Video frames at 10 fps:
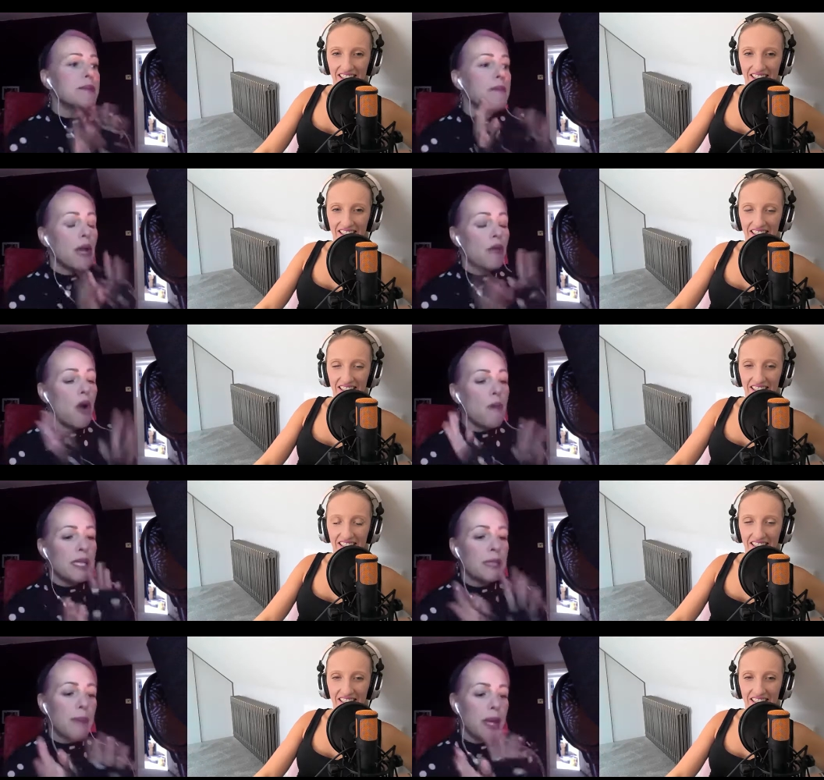Speaker 1: It won't be as
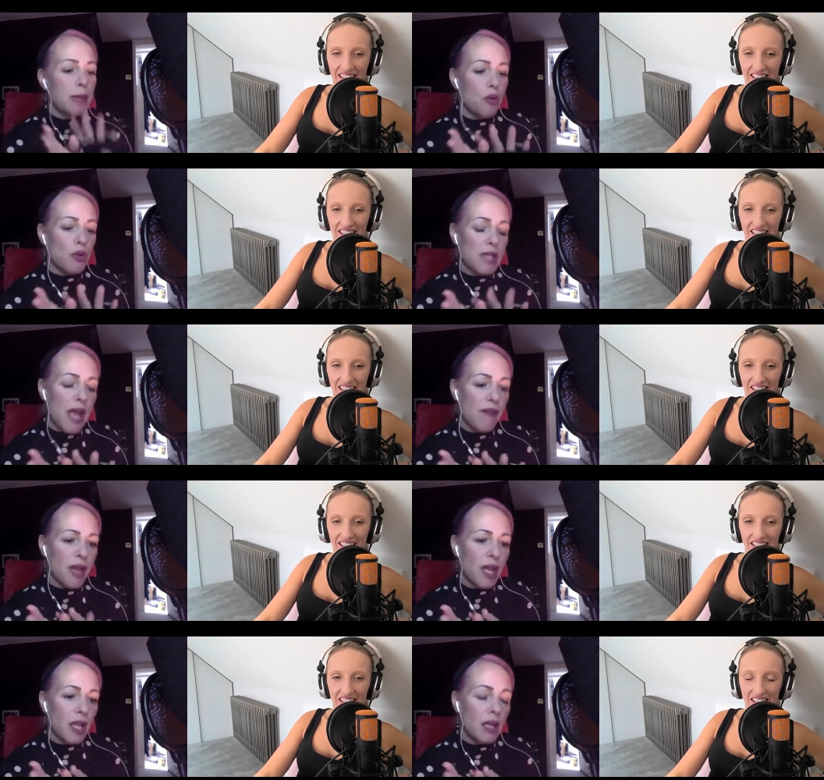menopause heavy.
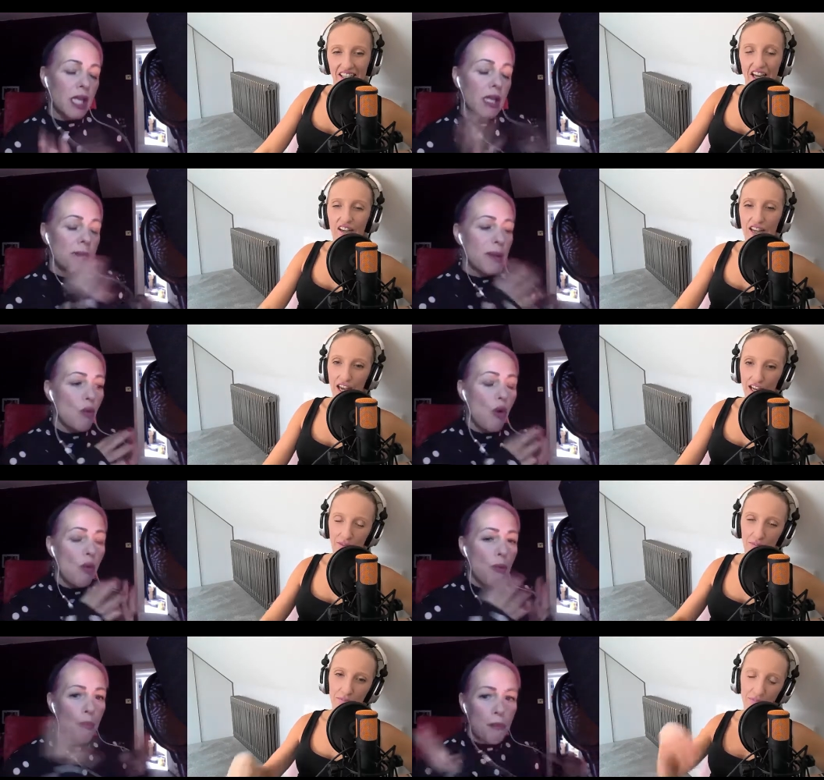It'll be okay. more
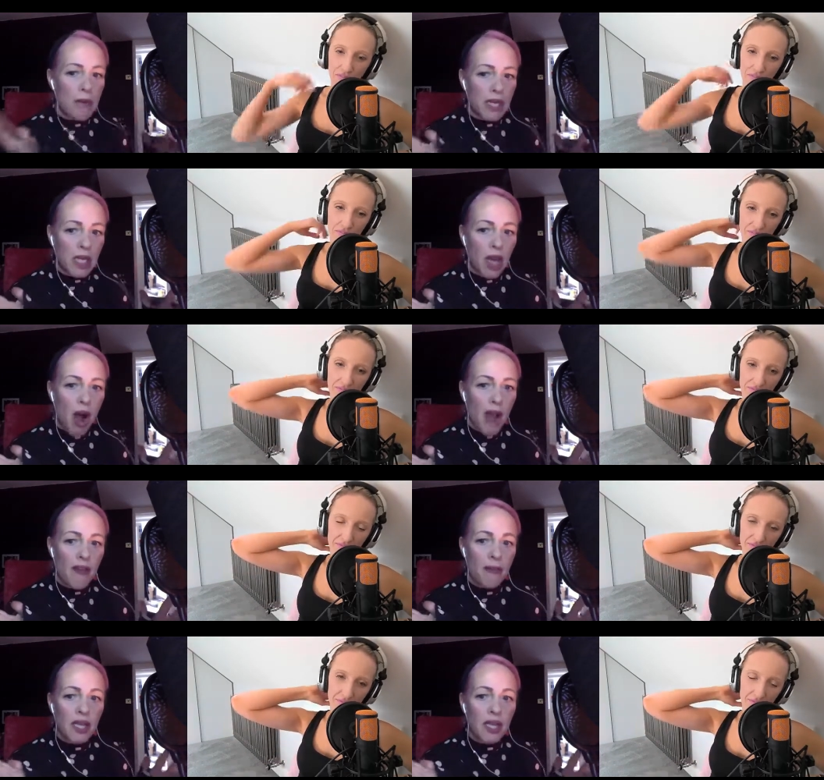midlife
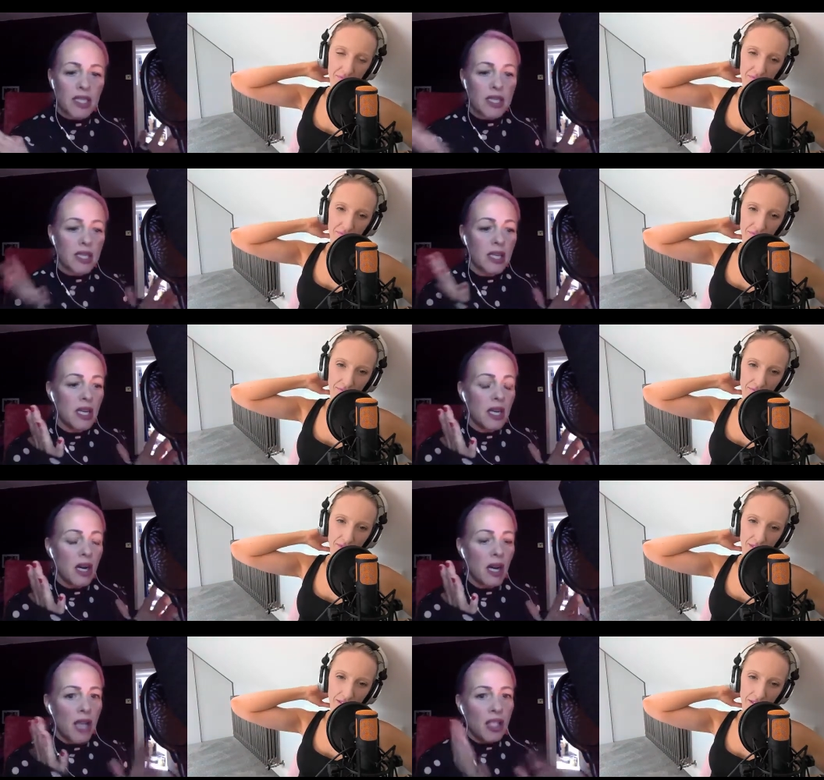because
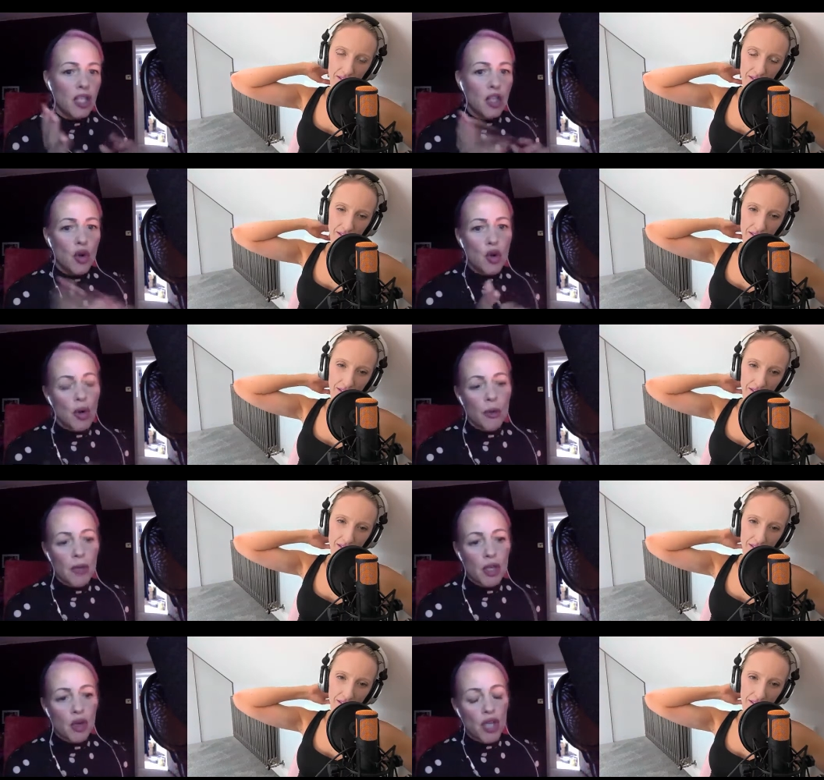I do, you're, I mean, you're
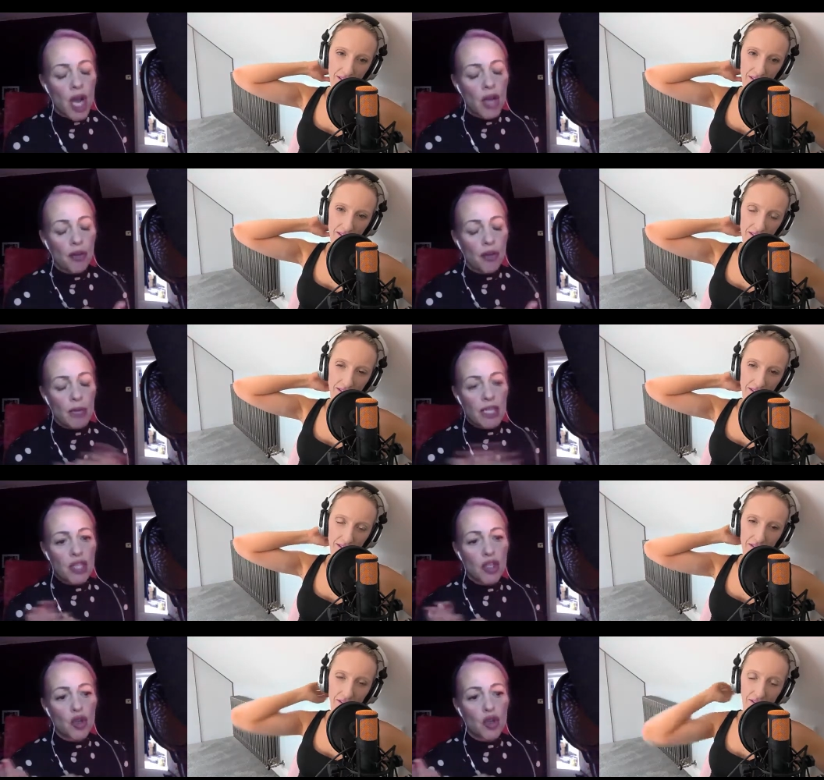younger than me, so
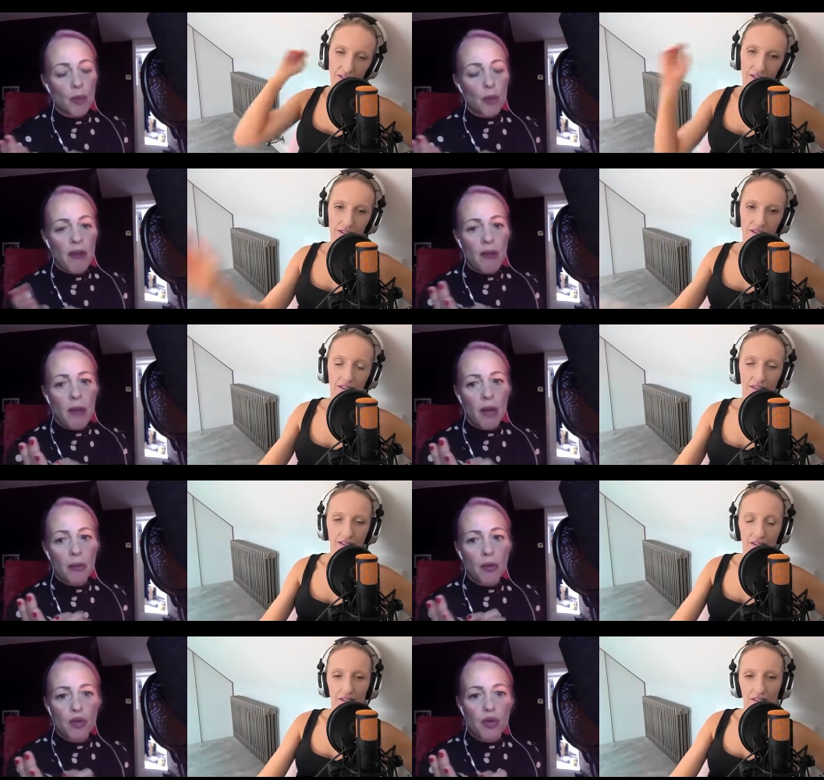you're not
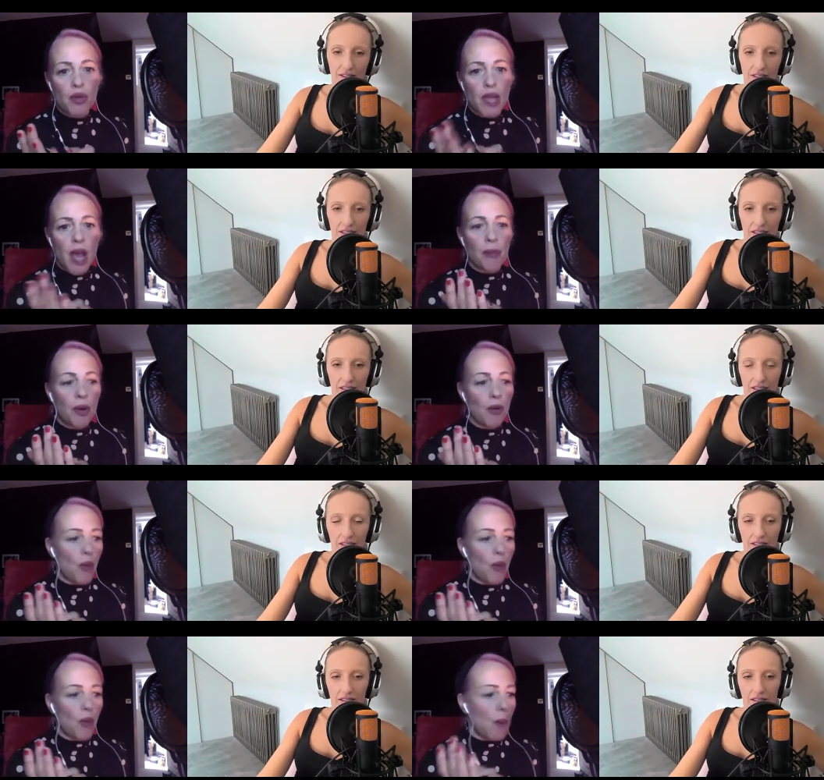perimenopausal yet. But but
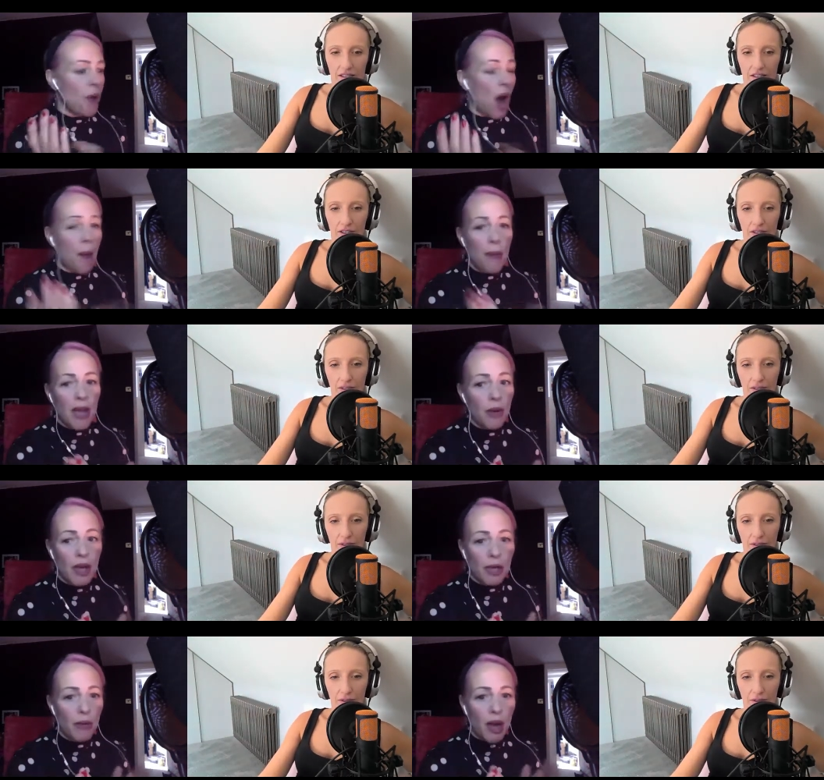I bet you any
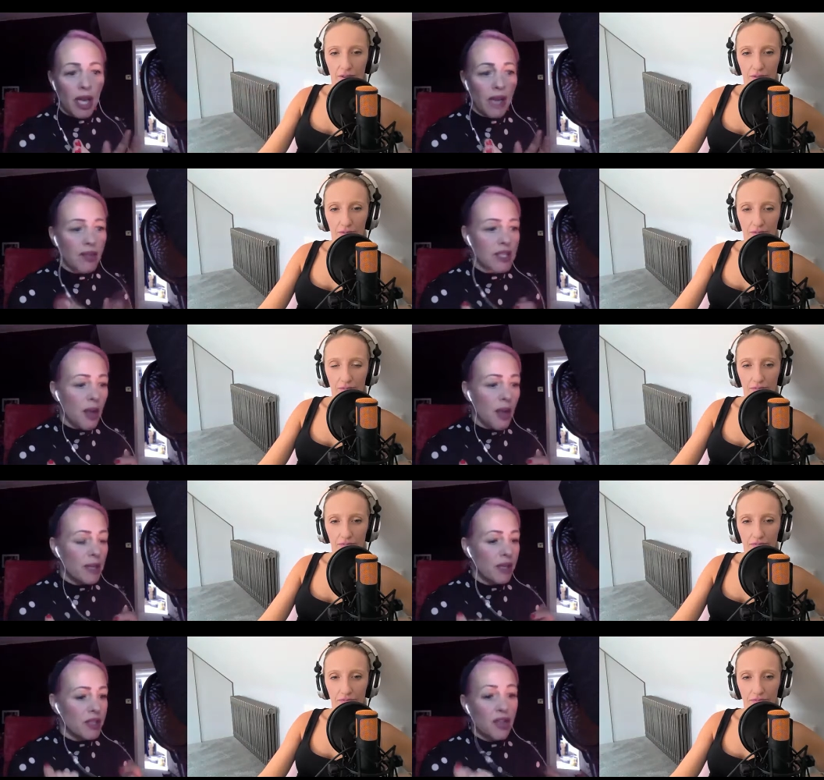money. This, I mean,
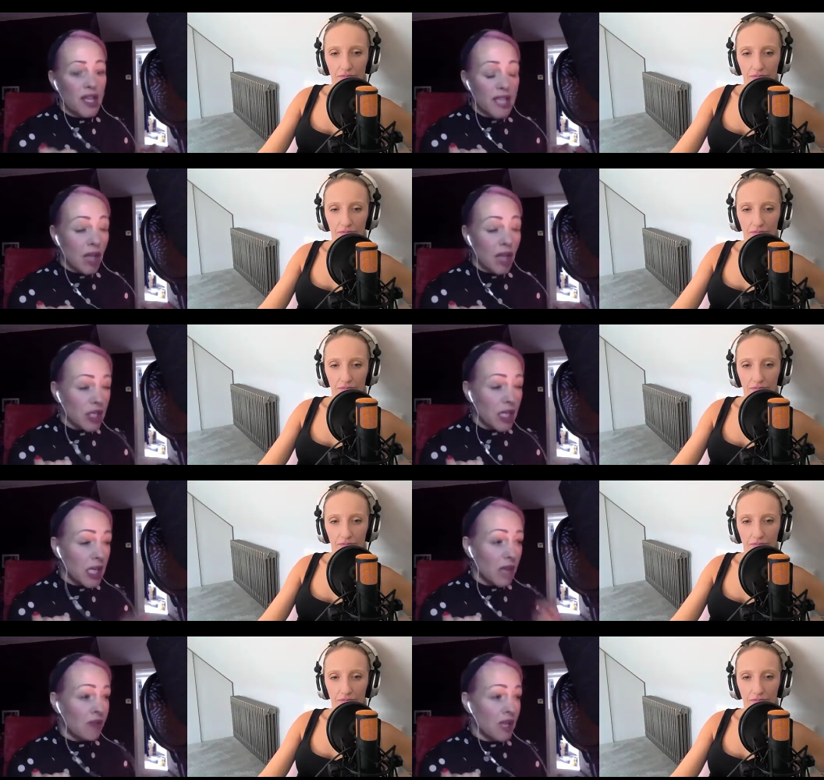so there's actually Eve.
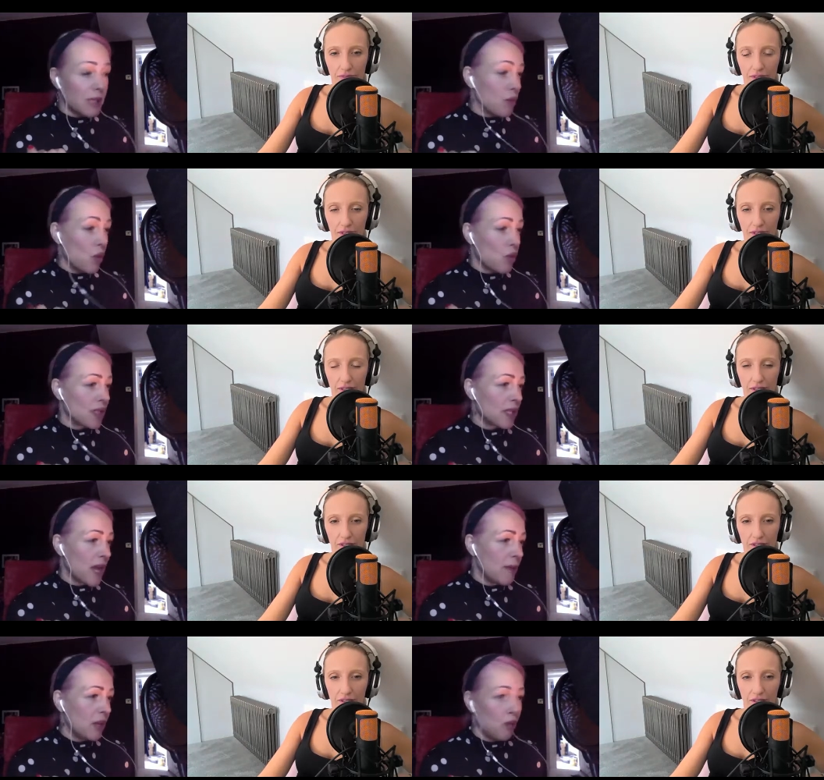There's more. There's how many?
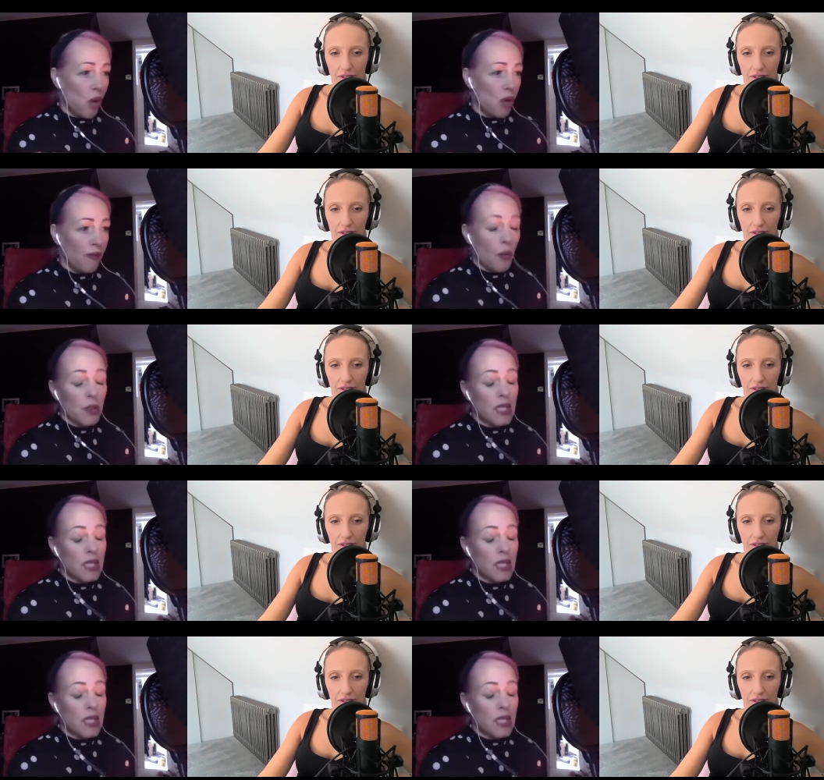What? Fourteen